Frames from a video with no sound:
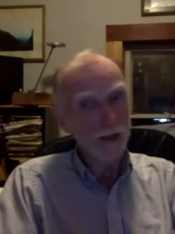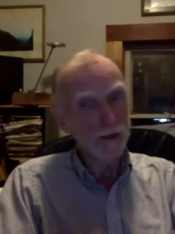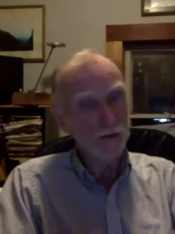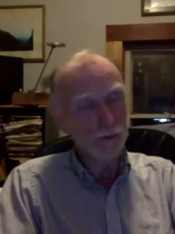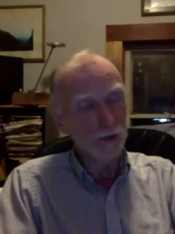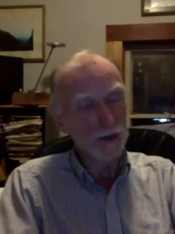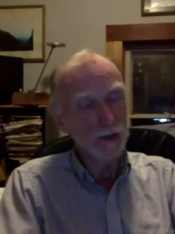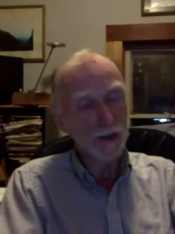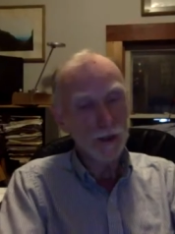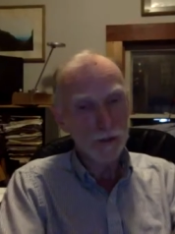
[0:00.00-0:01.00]
I didn't really
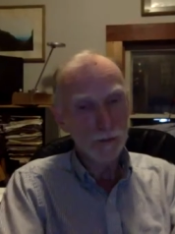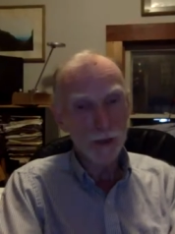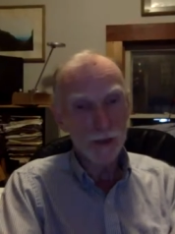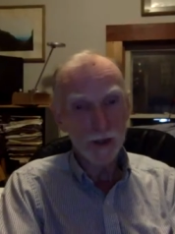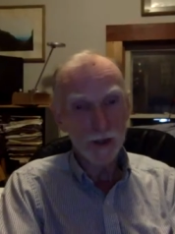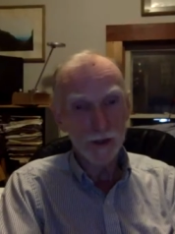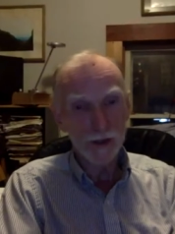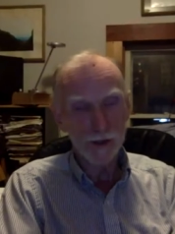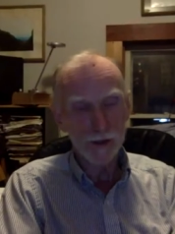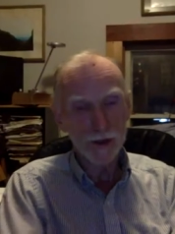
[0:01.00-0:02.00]
touch much on it
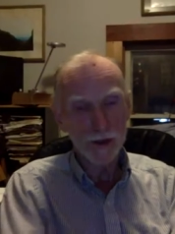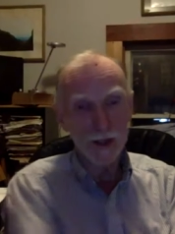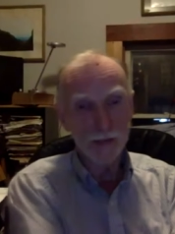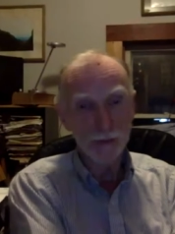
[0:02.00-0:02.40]
here today,